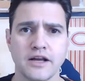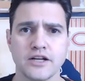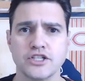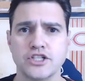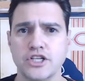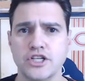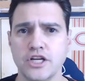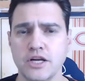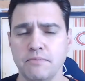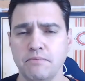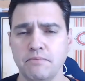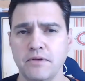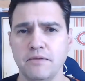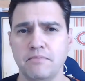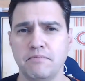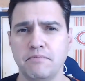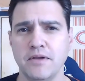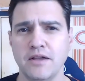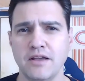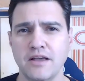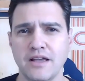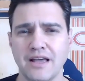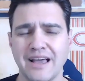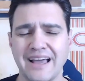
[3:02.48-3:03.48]

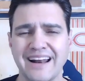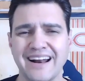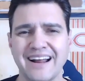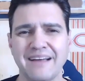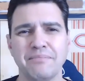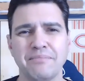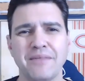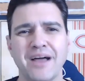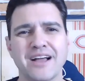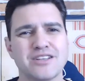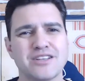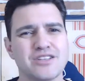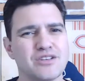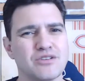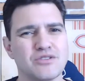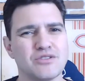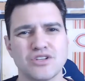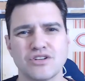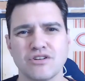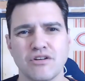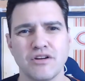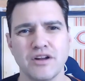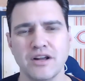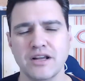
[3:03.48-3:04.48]
GPP, and I'm not so
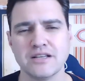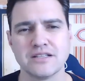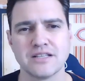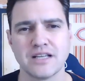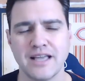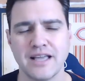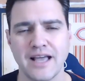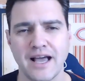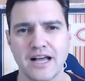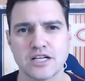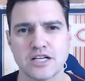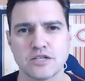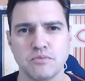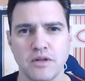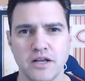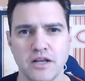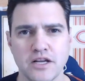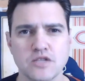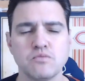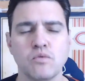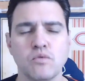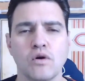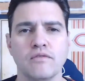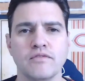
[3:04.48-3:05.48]
sure he is a cash play.
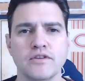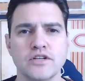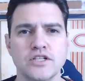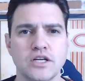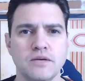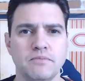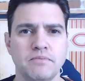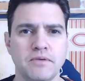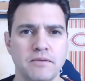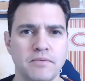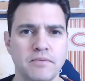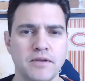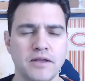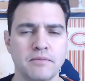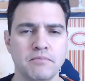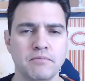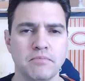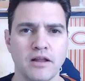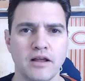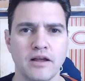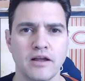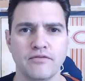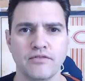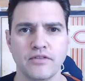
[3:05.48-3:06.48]
He's more of a GPP
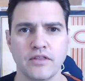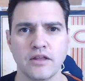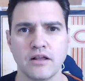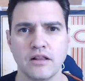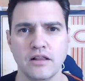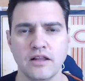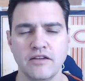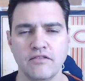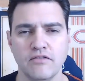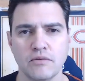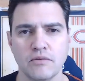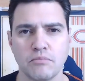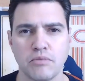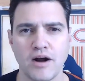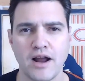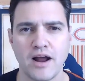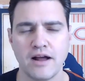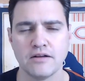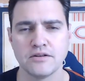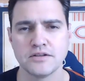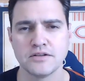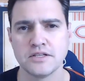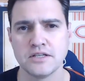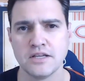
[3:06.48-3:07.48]
play for the Cleveland
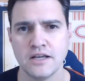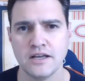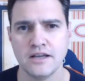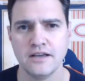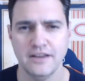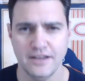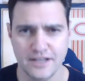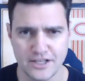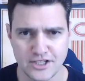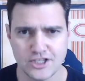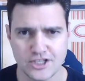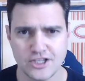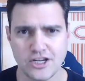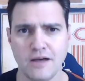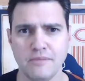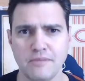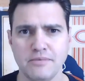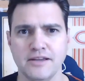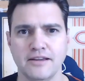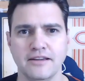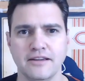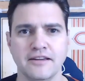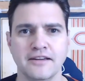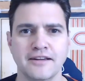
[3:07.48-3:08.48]
Browns. It's
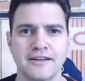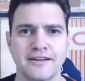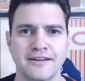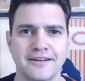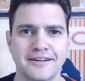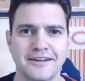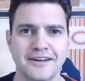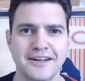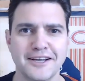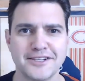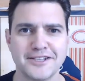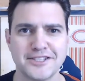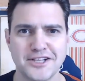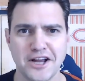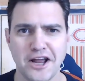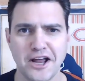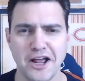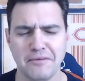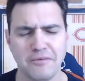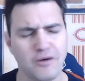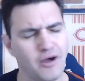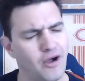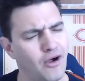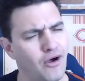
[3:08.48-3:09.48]
Chubby, Nick
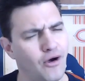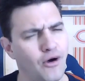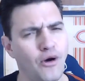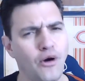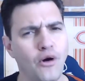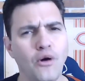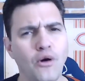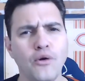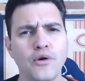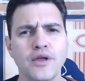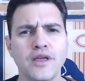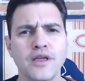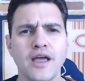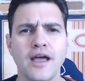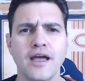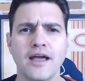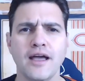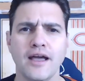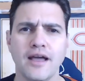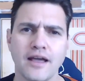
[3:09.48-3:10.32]
Chubb. Oh, yeah,